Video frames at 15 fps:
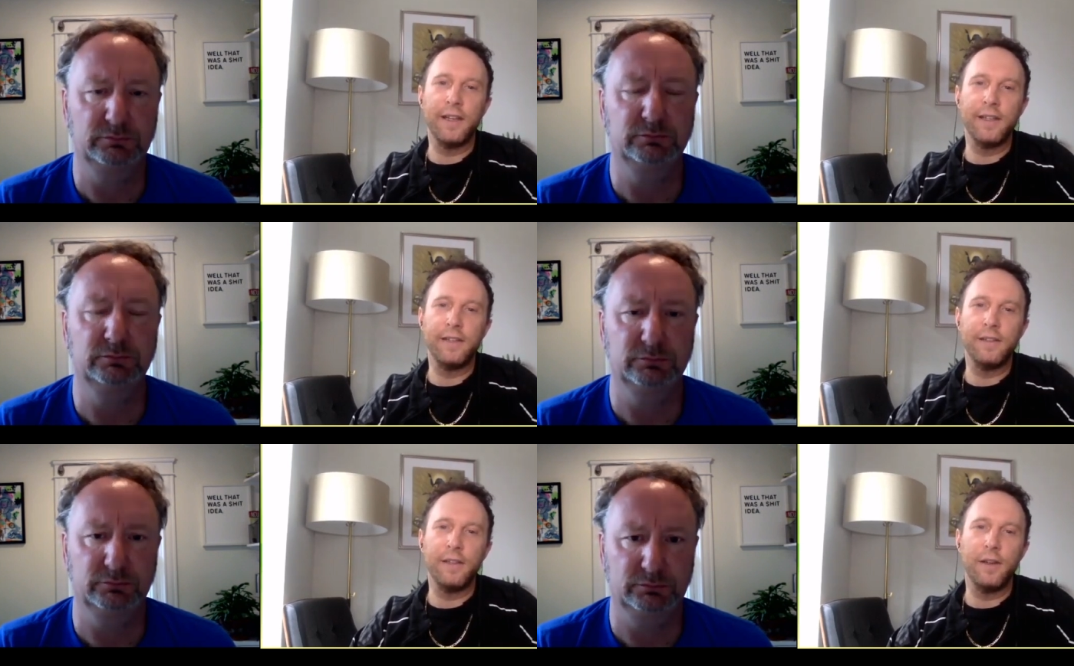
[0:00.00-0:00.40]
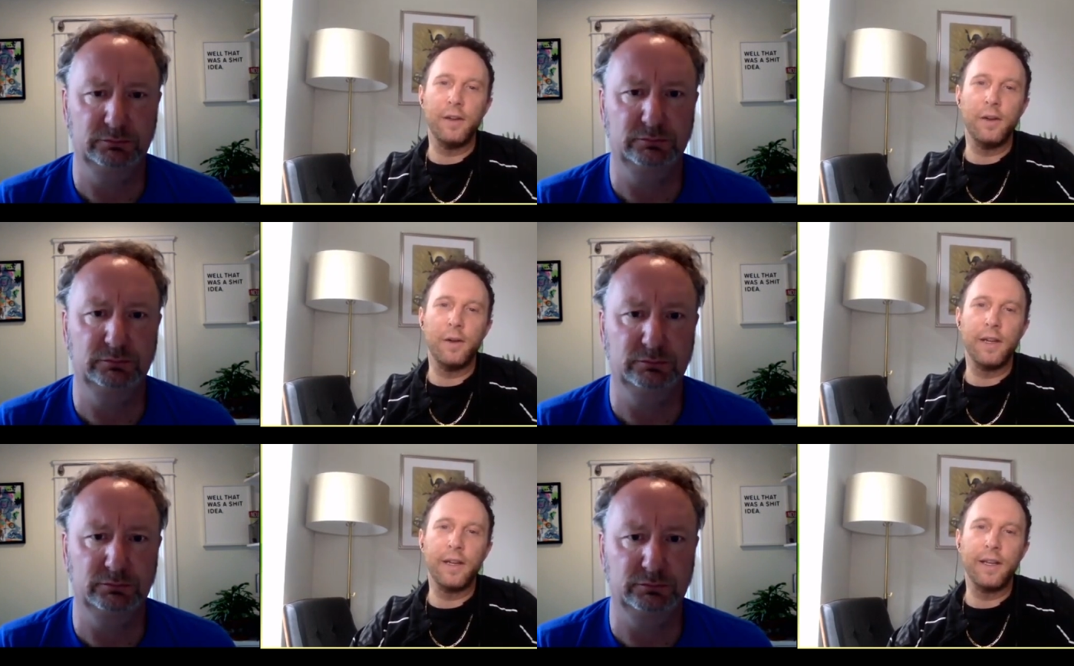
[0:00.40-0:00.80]
Speaker 1: and you
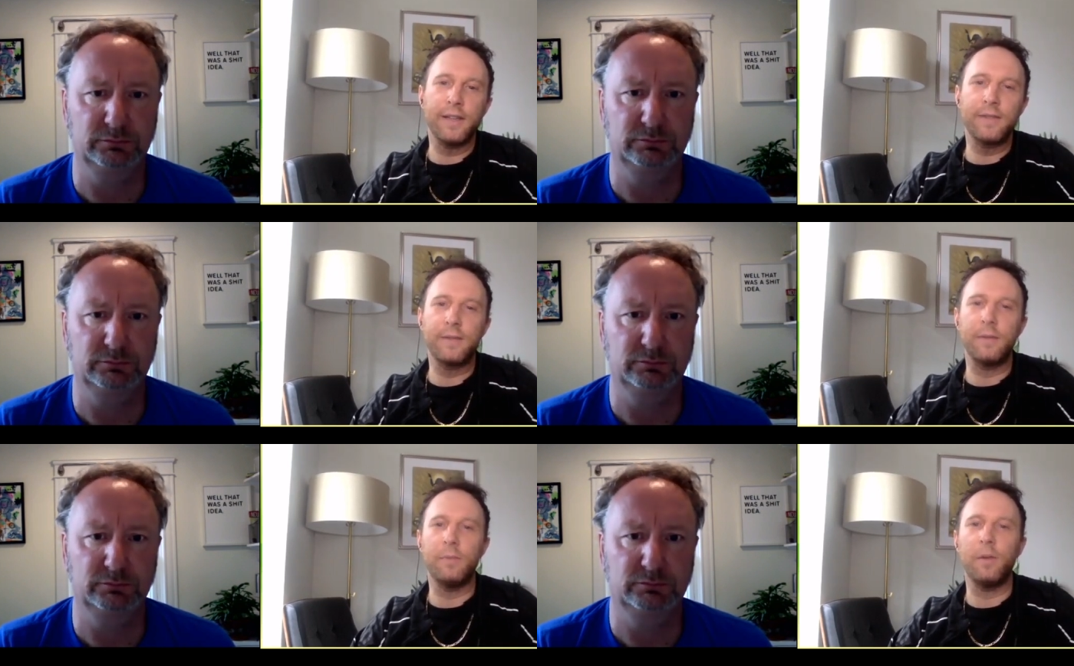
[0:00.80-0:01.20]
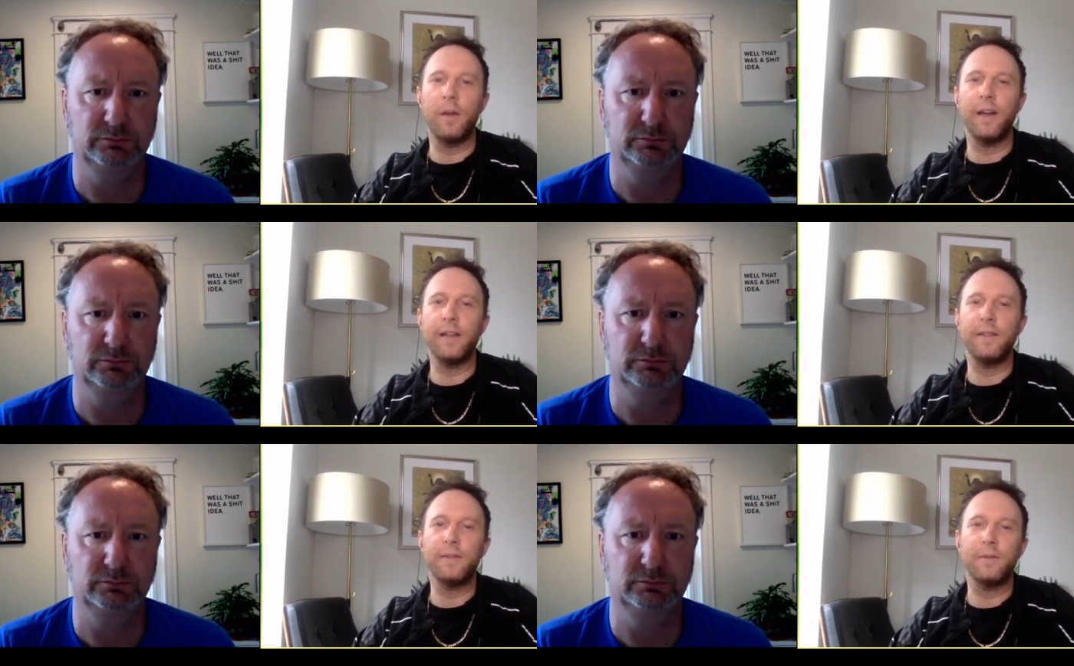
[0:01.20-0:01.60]
know, I guess from
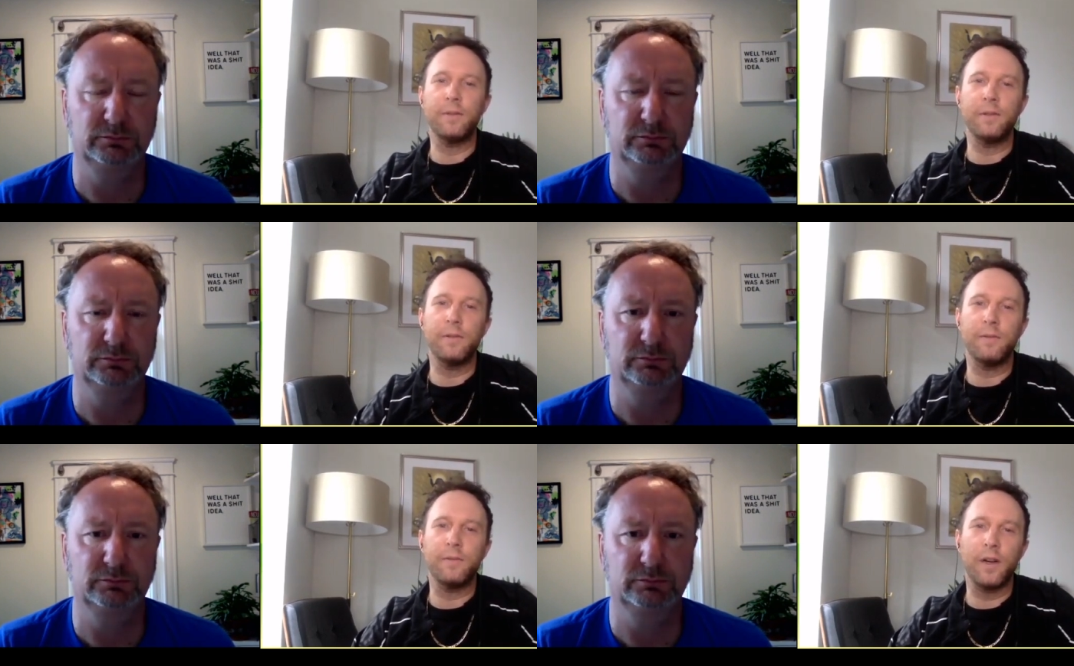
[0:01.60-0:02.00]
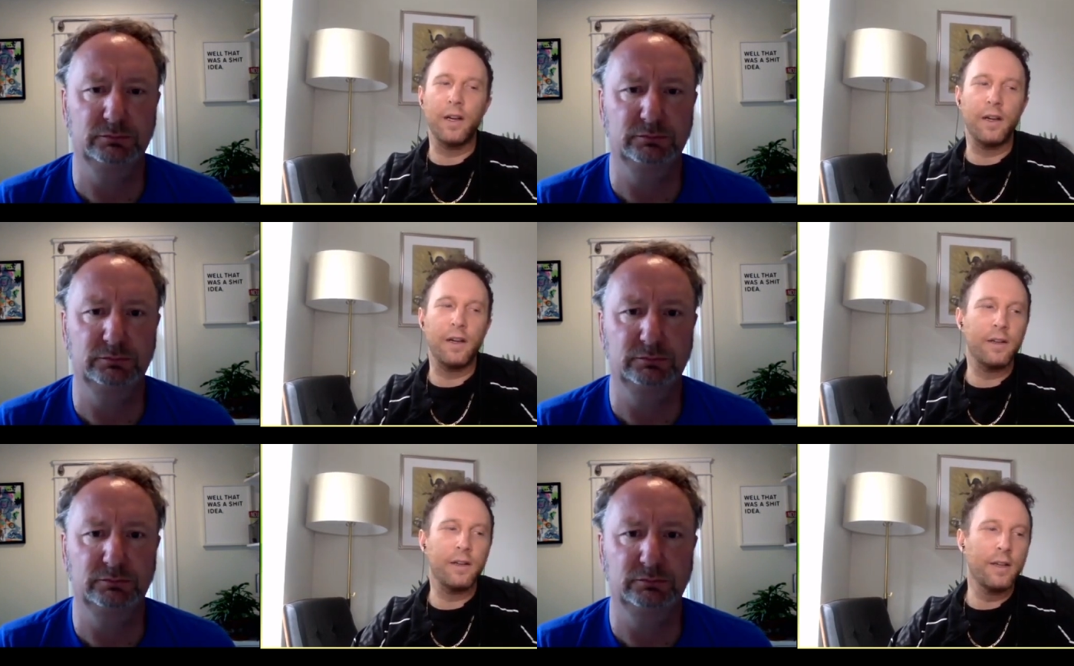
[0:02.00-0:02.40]
my sort of,
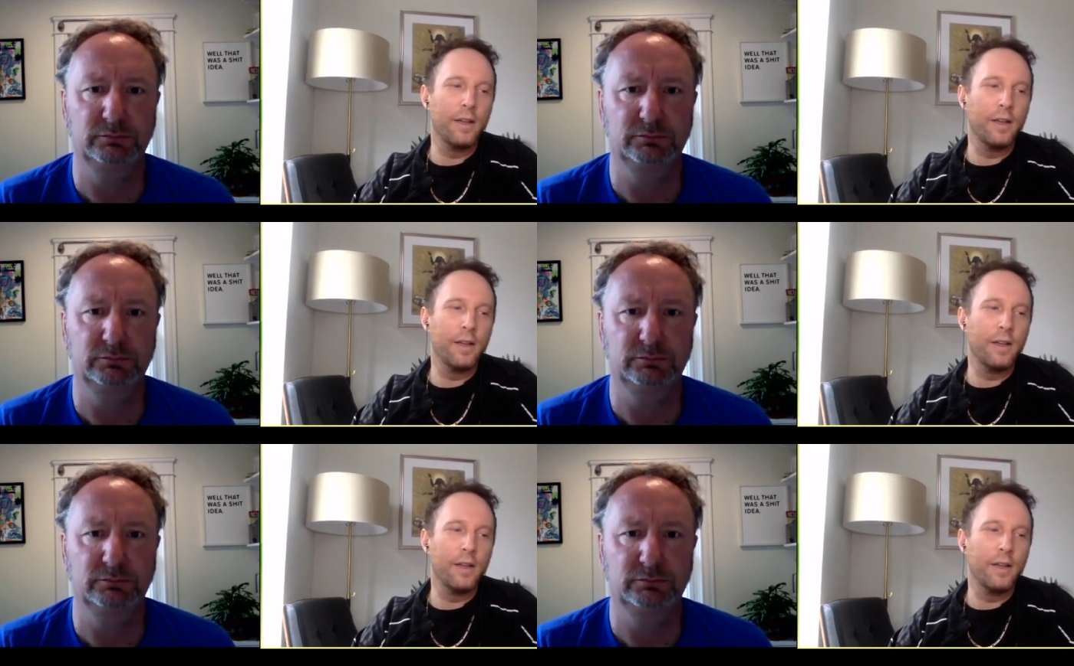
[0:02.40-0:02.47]
uh,